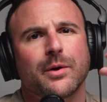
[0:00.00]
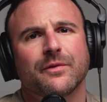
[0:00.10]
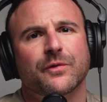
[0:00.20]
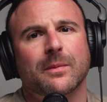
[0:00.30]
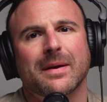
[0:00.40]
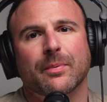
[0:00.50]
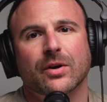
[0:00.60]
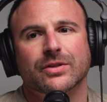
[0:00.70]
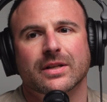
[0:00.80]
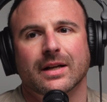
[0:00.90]
even for me
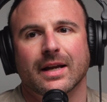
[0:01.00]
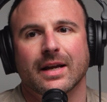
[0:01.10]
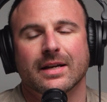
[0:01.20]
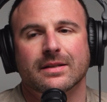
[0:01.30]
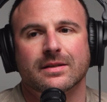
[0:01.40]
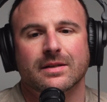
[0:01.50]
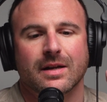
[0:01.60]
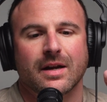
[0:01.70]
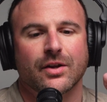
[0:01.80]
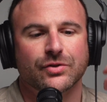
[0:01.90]
personally,
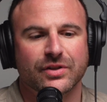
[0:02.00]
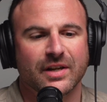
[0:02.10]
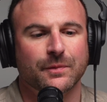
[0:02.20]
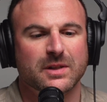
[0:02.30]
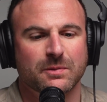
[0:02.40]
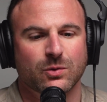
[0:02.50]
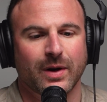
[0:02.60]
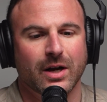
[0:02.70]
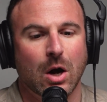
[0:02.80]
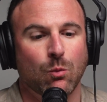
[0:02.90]
there's a difference
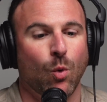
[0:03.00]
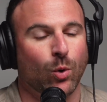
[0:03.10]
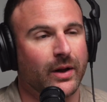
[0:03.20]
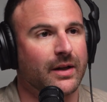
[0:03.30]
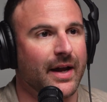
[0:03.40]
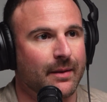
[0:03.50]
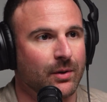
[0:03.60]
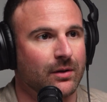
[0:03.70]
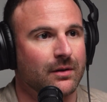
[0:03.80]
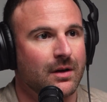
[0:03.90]
between a warning
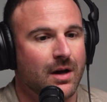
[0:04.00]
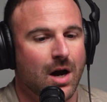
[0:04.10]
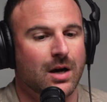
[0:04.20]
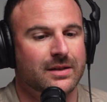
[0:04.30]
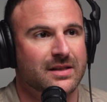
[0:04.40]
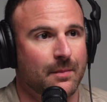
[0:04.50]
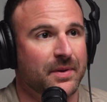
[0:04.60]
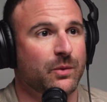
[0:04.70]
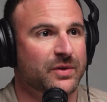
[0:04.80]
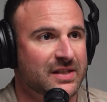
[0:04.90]
label on
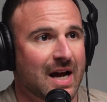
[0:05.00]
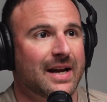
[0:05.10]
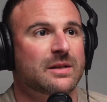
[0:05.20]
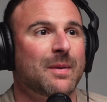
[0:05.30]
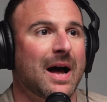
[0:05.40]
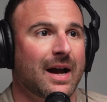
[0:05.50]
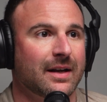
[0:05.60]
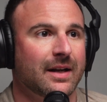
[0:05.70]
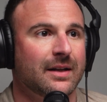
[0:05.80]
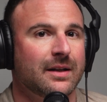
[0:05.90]
something with science
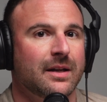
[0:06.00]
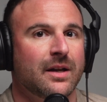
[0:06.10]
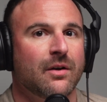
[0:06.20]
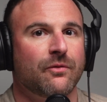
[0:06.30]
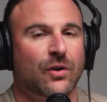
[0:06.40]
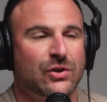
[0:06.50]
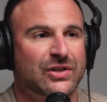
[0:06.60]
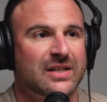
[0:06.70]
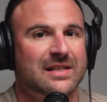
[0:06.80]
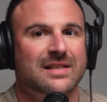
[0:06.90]
behind it
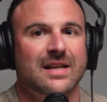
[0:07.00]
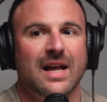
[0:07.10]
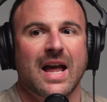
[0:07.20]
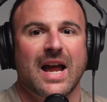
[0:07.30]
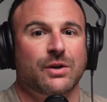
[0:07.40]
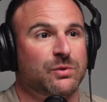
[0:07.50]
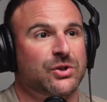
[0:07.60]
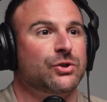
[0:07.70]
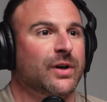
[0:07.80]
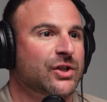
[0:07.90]
versus a
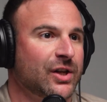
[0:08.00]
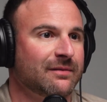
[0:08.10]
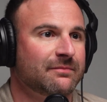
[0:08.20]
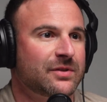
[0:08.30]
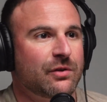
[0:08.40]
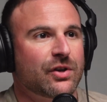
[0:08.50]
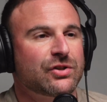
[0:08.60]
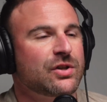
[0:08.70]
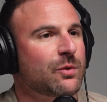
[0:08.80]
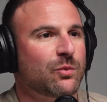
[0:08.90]
restriction. So
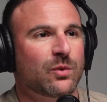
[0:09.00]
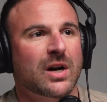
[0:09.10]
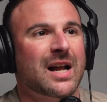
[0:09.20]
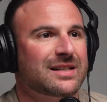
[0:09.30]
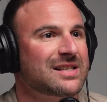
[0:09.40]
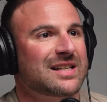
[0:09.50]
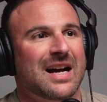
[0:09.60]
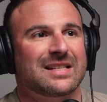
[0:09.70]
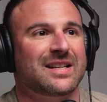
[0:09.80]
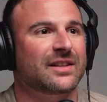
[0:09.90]
we're not
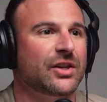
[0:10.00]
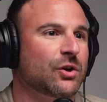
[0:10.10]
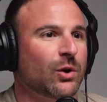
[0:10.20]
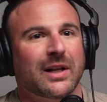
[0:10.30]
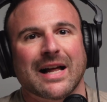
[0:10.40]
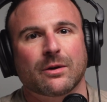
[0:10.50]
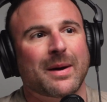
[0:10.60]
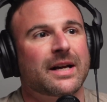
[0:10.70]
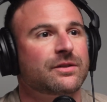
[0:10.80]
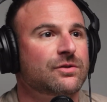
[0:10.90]
discussing that you're only allowed to
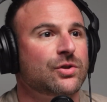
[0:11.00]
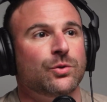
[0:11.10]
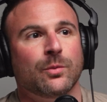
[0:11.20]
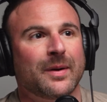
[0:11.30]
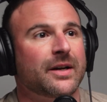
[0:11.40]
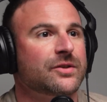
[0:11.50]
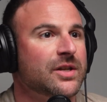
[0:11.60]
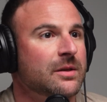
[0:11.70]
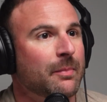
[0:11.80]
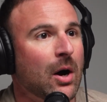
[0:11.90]
buy 2 beers
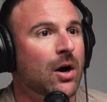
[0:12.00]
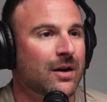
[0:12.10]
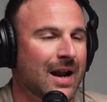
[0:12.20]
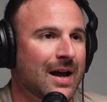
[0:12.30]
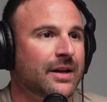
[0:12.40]
at the bar. And,